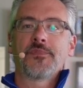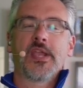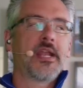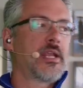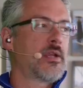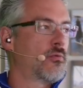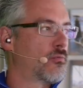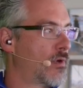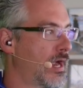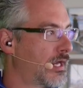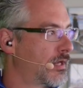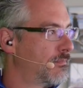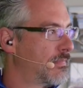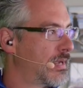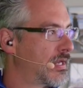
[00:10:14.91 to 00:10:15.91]
Any
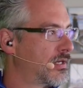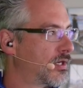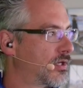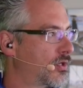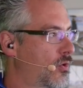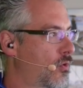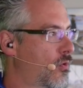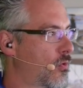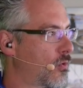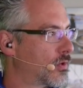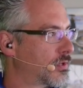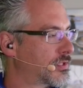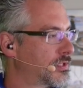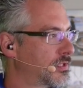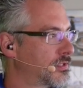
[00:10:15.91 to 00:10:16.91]
recommended
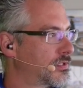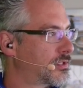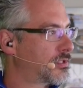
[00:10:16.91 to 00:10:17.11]
courses?